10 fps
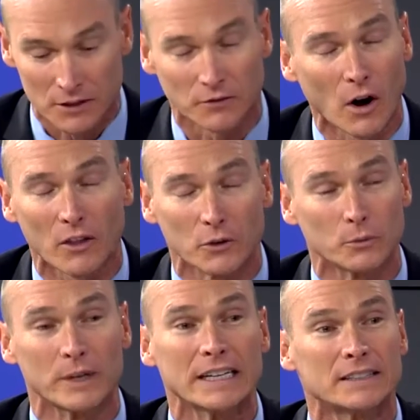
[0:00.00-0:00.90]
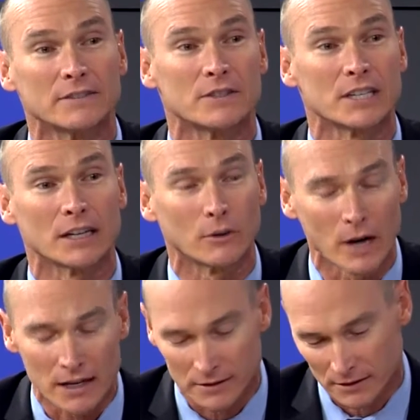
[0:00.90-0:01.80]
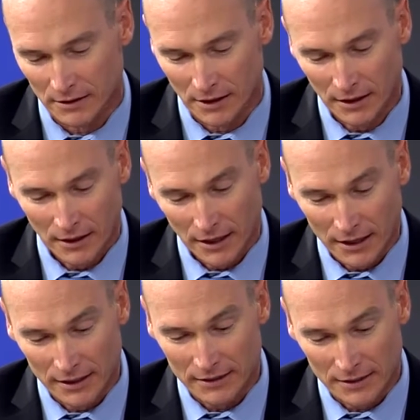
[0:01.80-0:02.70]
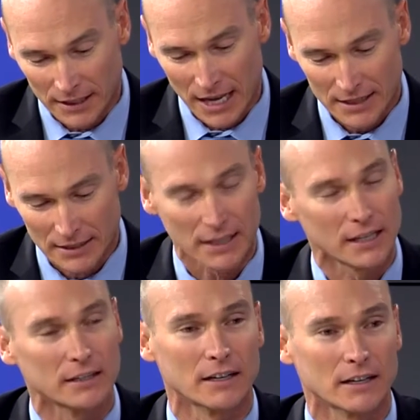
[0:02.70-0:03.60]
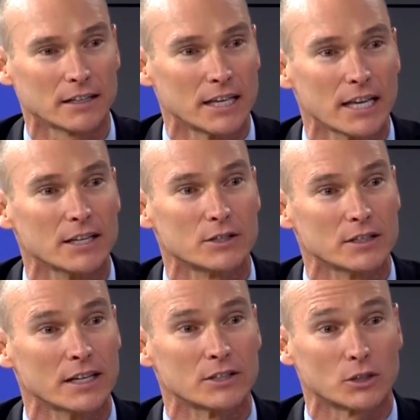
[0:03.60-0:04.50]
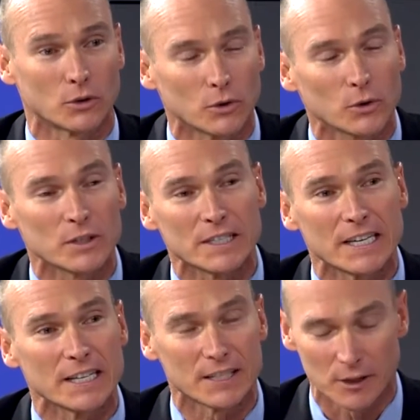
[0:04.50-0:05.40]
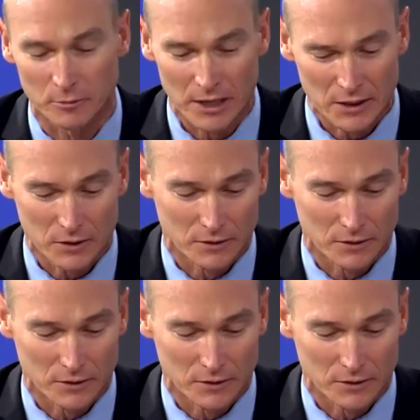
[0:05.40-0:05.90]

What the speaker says: His father reeked of cigarettes. And in today's kids, as cruel as kids can be,